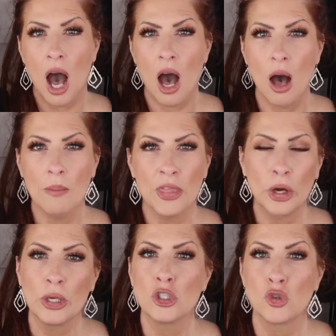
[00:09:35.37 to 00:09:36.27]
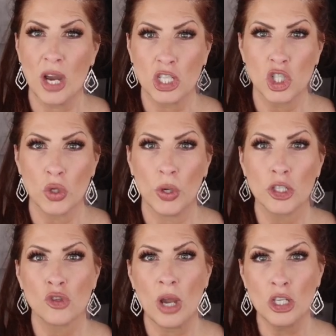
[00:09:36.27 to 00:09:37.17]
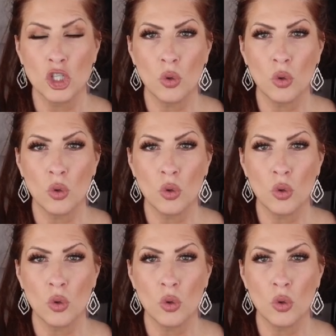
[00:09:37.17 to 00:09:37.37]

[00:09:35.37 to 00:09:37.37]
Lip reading: They're a dress short. Dress